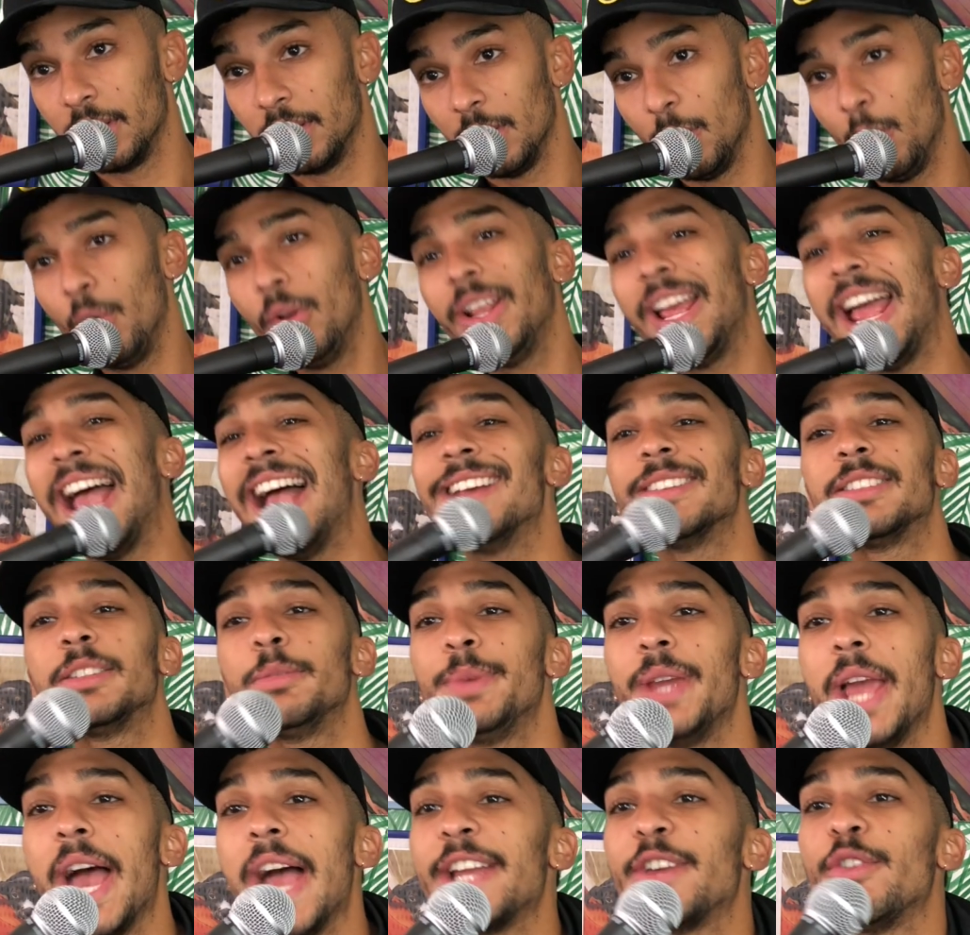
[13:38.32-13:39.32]
Well, it has
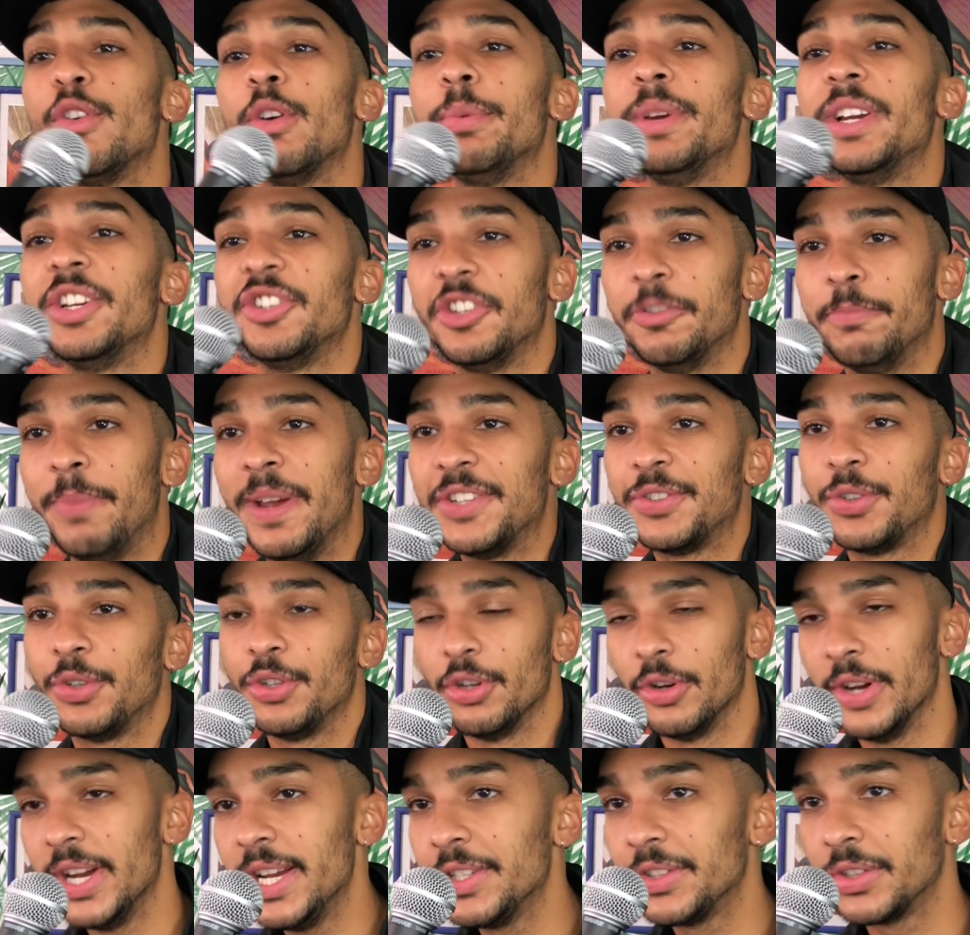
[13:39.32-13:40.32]
to be accurate because it's based on
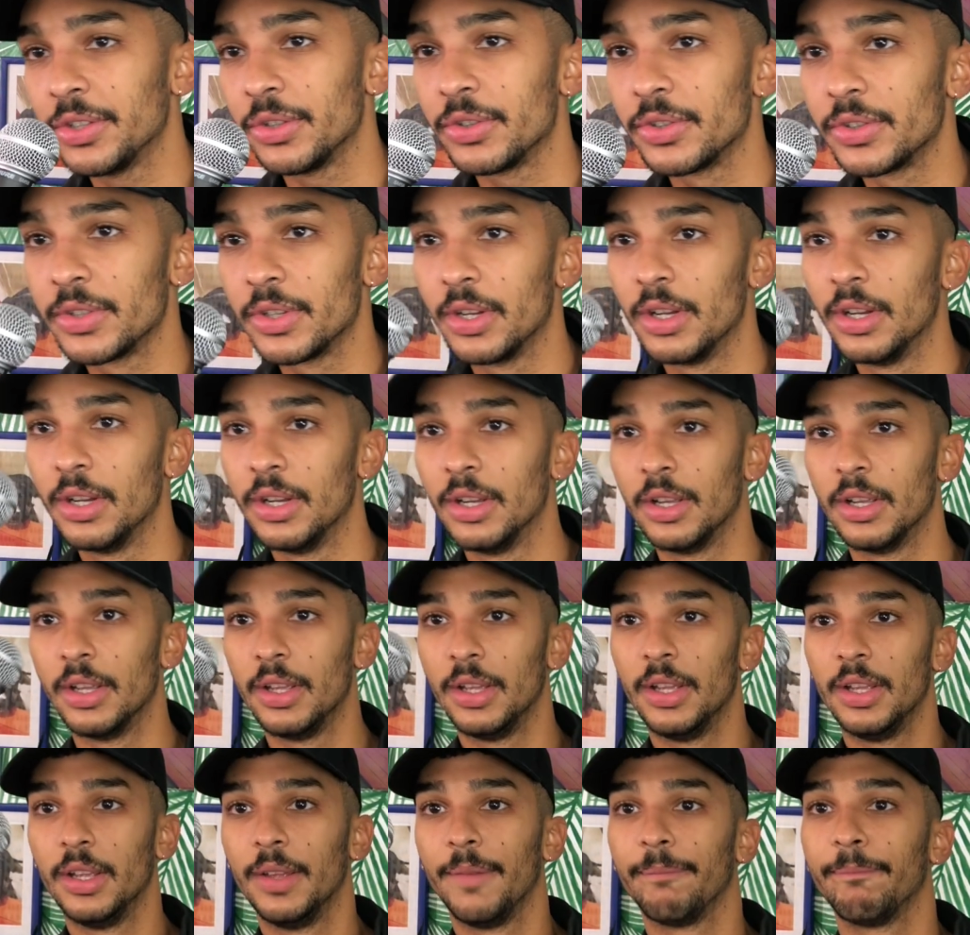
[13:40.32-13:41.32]
your answers. It was
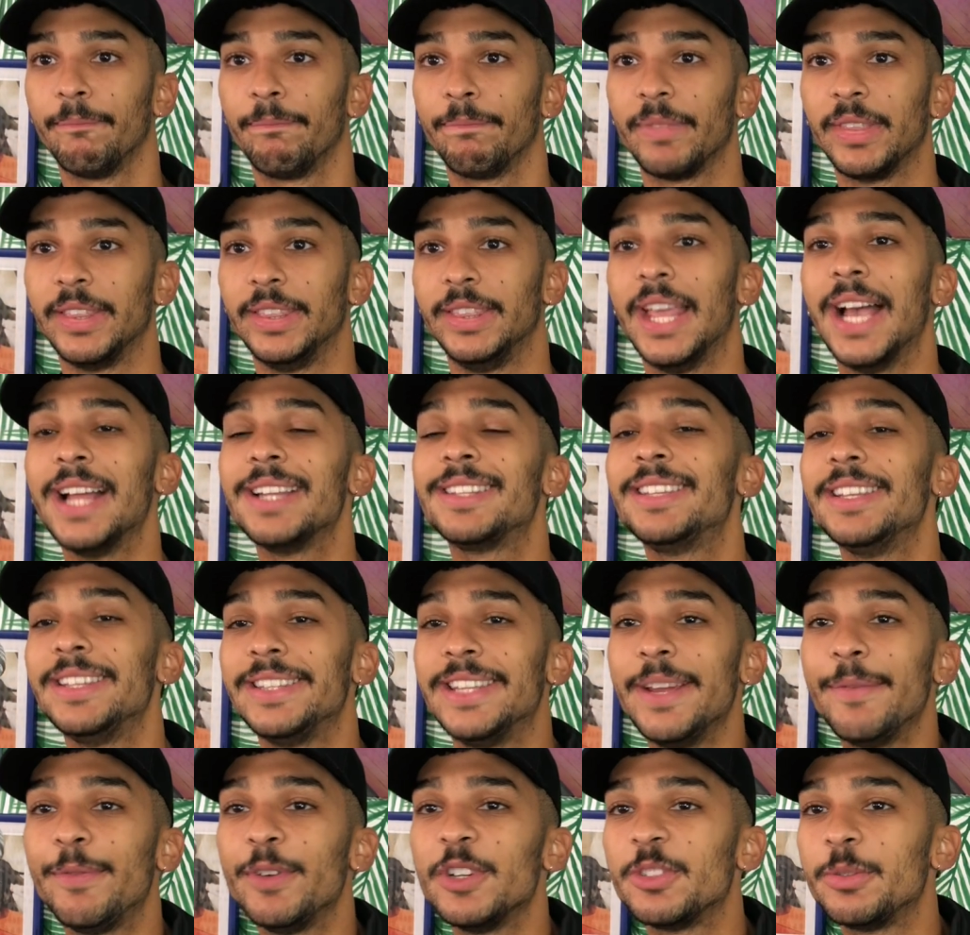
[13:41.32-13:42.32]
scary That's on the
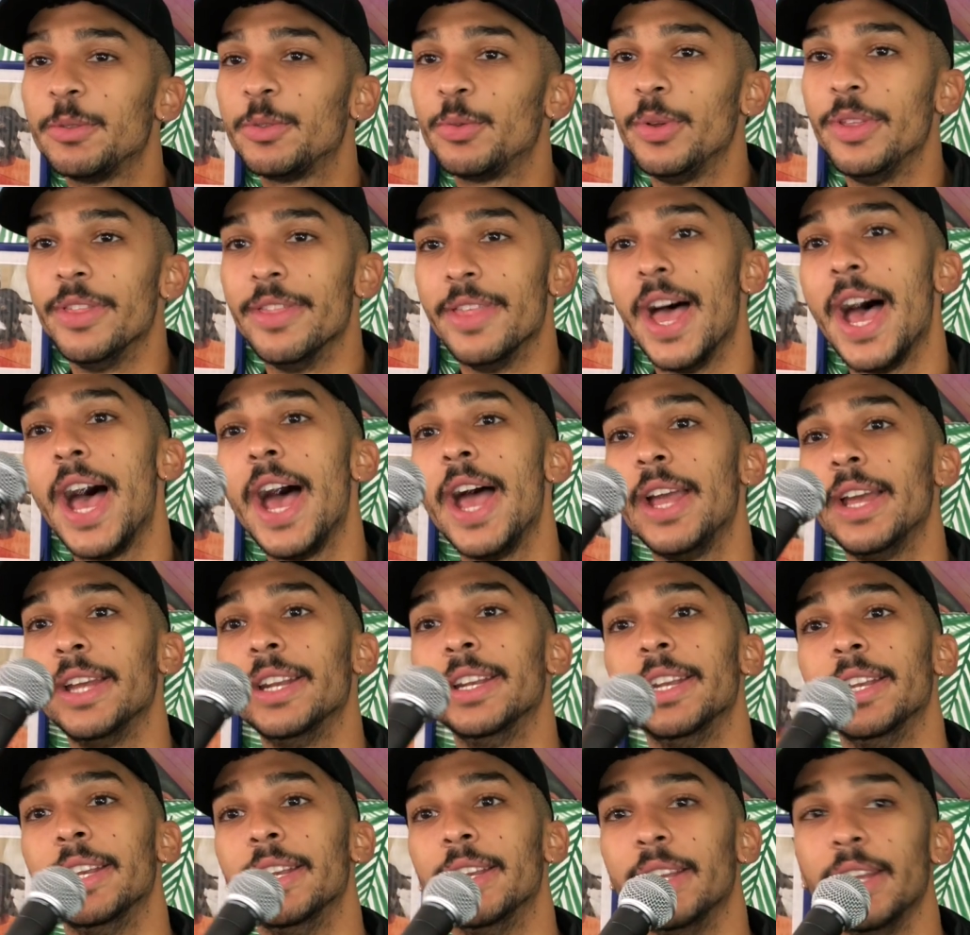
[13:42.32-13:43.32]
difference between the spot. that and,
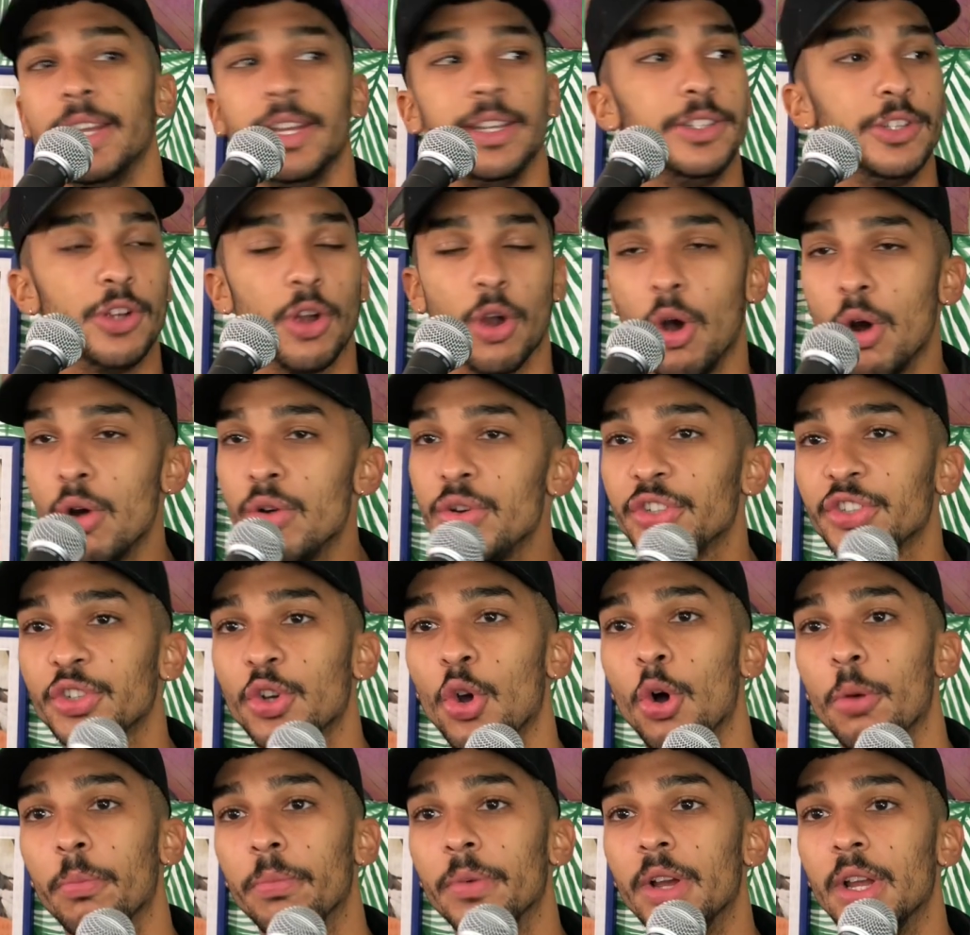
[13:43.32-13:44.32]
and and your horoscope. It was
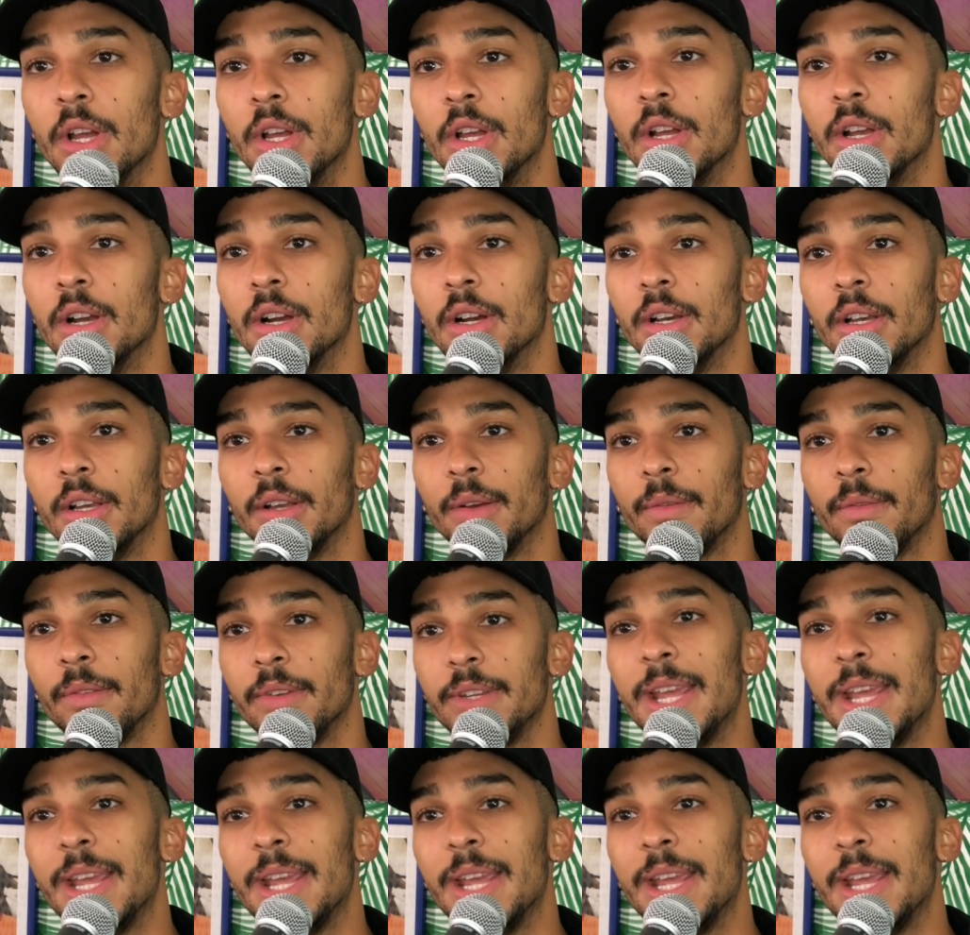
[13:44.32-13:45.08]
scary on the spot.